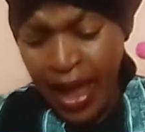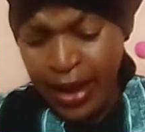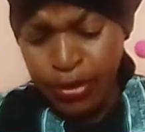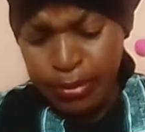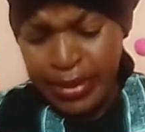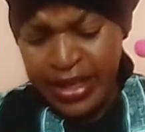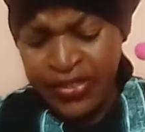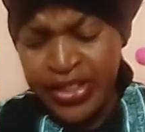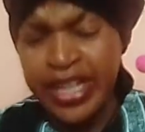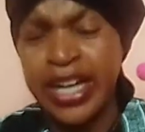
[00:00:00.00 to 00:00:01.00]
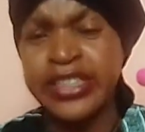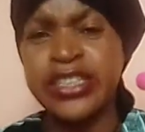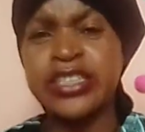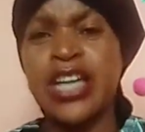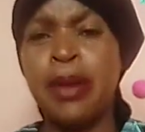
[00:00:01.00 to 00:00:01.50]
I don't believe they can
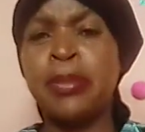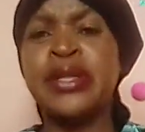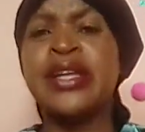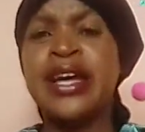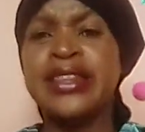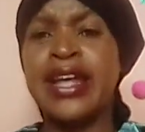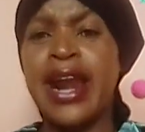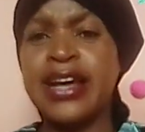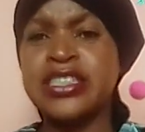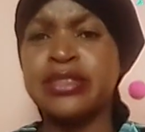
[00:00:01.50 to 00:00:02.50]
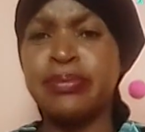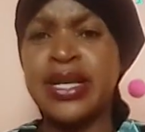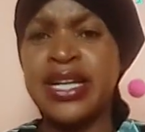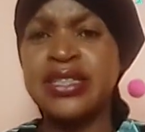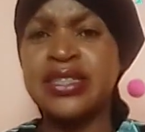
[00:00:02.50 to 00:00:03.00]
just come in the last
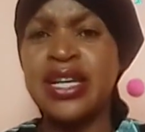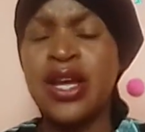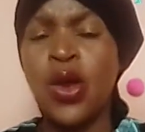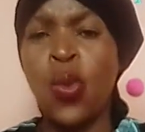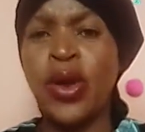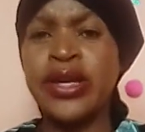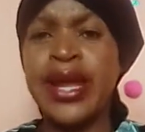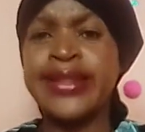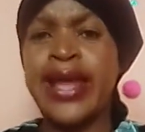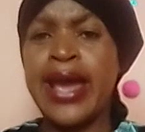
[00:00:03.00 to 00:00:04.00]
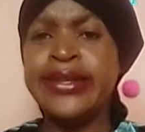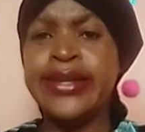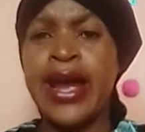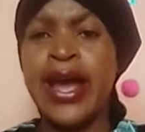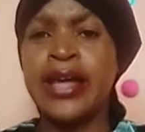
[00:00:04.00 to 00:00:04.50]
minute when a
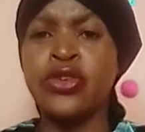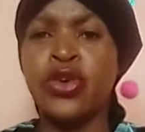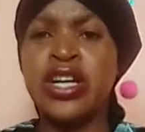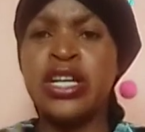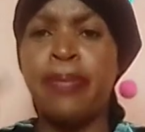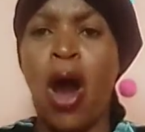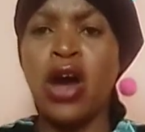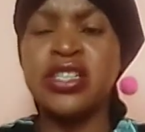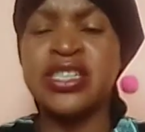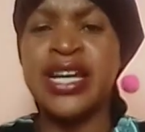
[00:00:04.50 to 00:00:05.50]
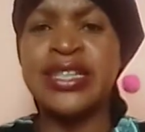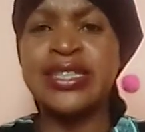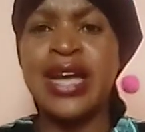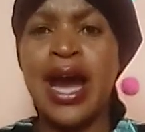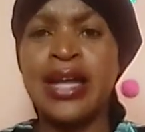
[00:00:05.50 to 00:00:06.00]
year has already passed,
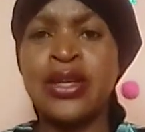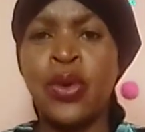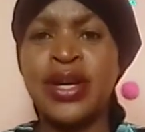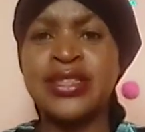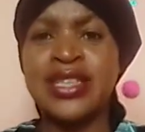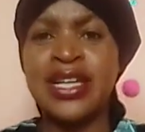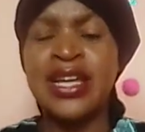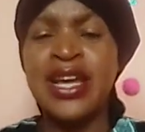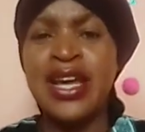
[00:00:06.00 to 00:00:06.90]
and yeah, they want to say,